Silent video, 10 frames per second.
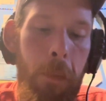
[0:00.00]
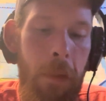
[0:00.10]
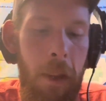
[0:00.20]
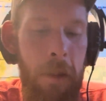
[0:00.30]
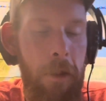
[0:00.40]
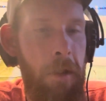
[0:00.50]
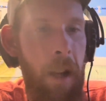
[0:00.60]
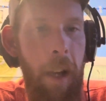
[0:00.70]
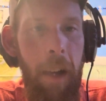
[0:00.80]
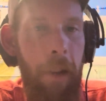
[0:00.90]
and you're
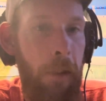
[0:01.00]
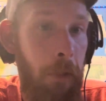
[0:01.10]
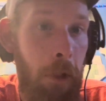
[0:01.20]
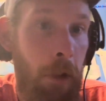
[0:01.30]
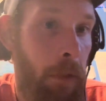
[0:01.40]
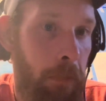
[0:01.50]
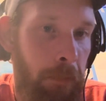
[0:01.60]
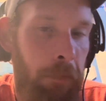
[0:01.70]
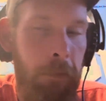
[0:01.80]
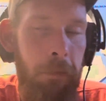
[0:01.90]
tired of your
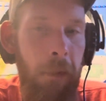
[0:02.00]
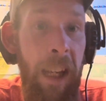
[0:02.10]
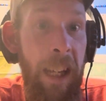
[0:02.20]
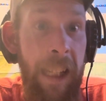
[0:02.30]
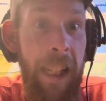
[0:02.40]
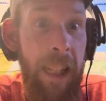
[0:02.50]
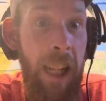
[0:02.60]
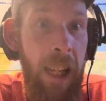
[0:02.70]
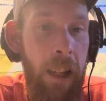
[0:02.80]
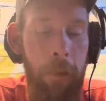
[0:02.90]

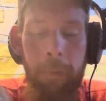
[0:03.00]
EDD,